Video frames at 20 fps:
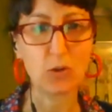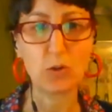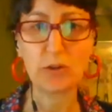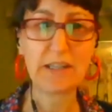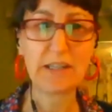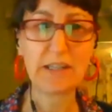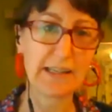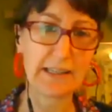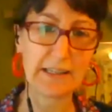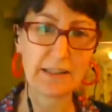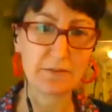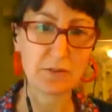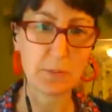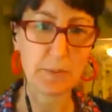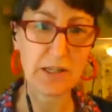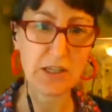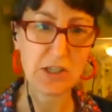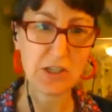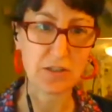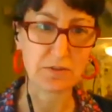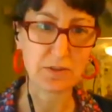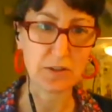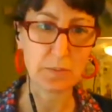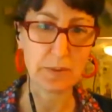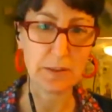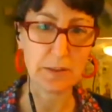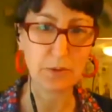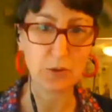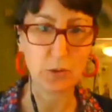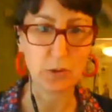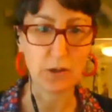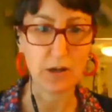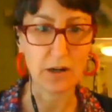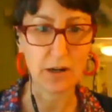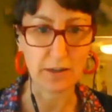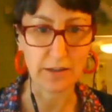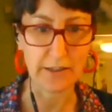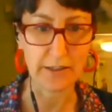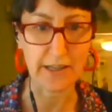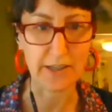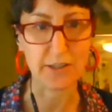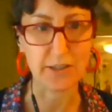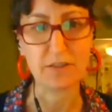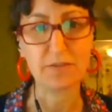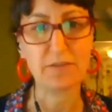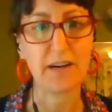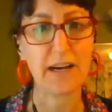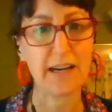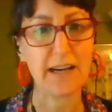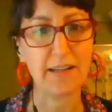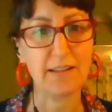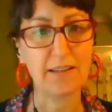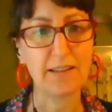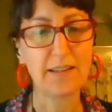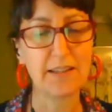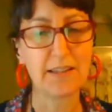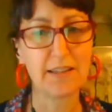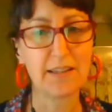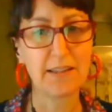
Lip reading: you're only getting information for the people who are already on your file.